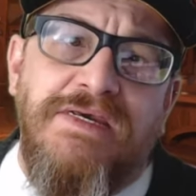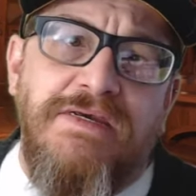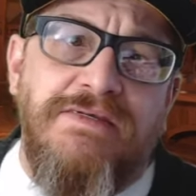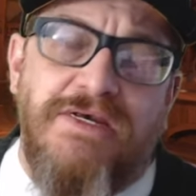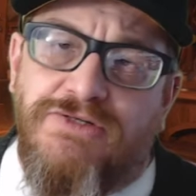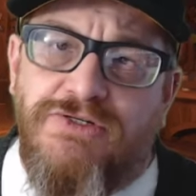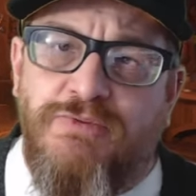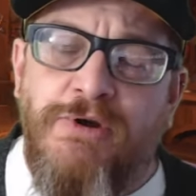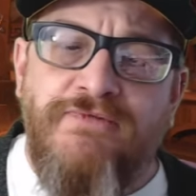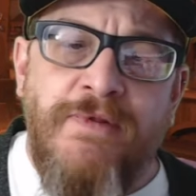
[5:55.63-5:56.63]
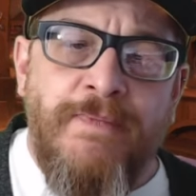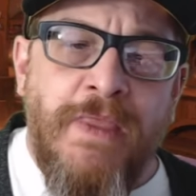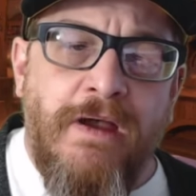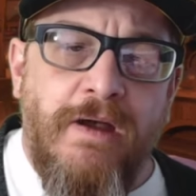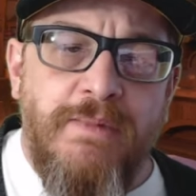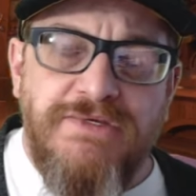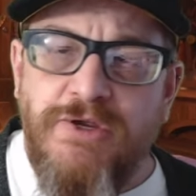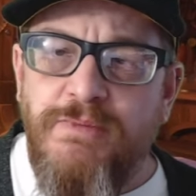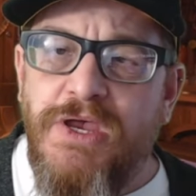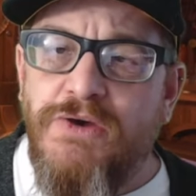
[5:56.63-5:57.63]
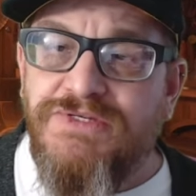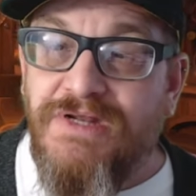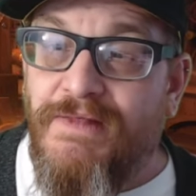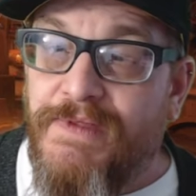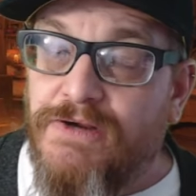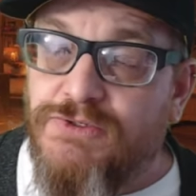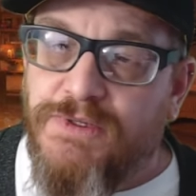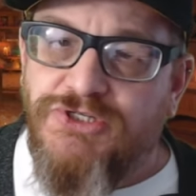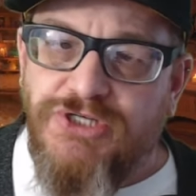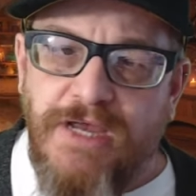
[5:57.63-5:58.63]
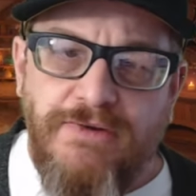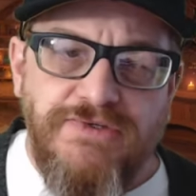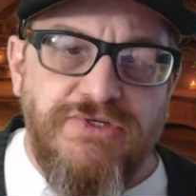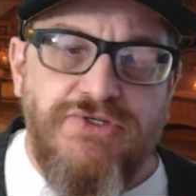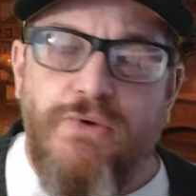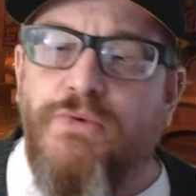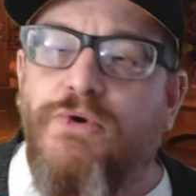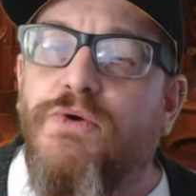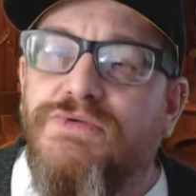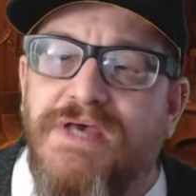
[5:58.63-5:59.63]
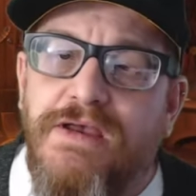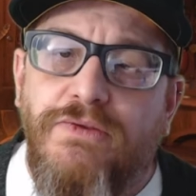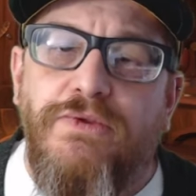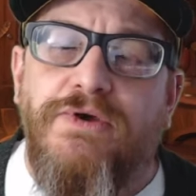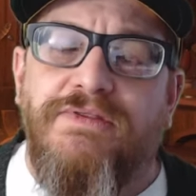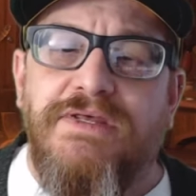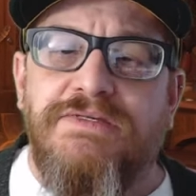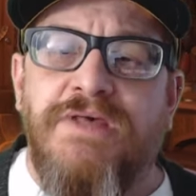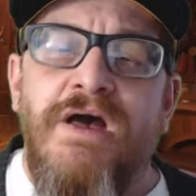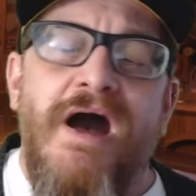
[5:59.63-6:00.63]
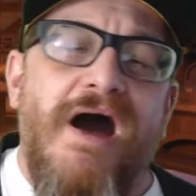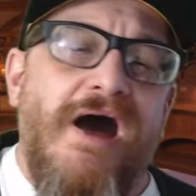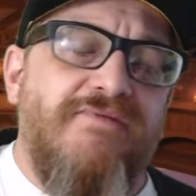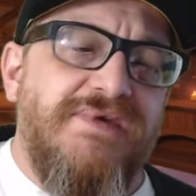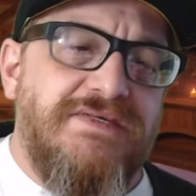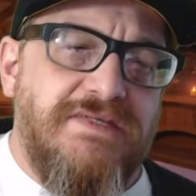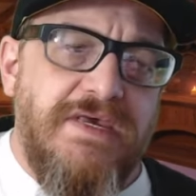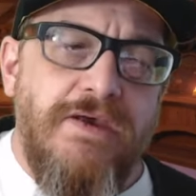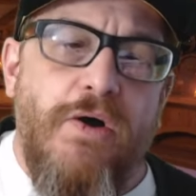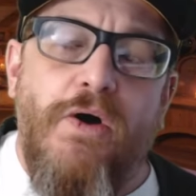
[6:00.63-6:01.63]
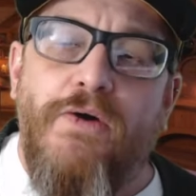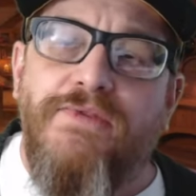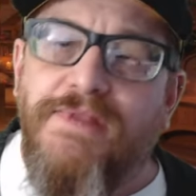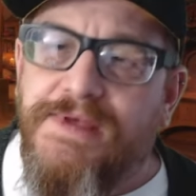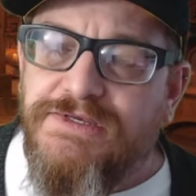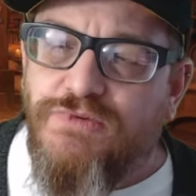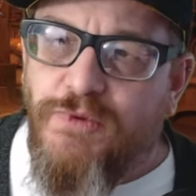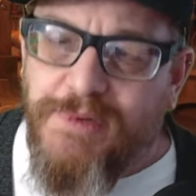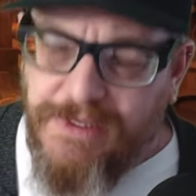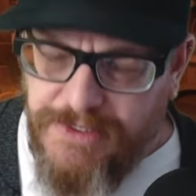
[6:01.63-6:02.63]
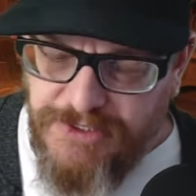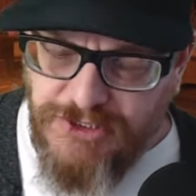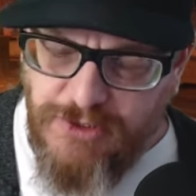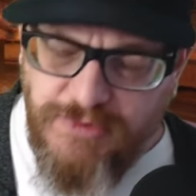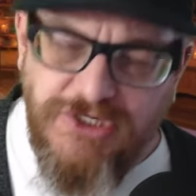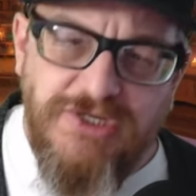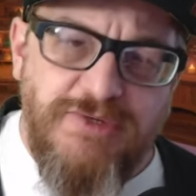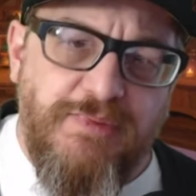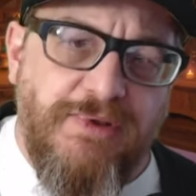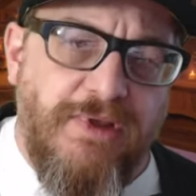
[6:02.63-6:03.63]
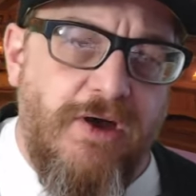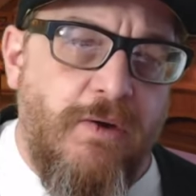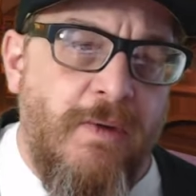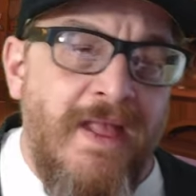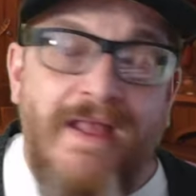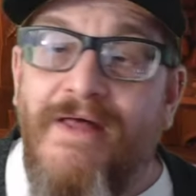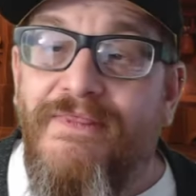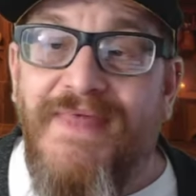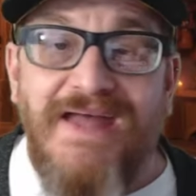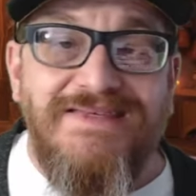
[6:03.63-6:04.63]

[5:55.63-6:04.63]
Desert Smurf. Um, it's going to be hosted on their Twitch channels, so go take a look at this. Obviously, all the links will be in the descriptions below. And that's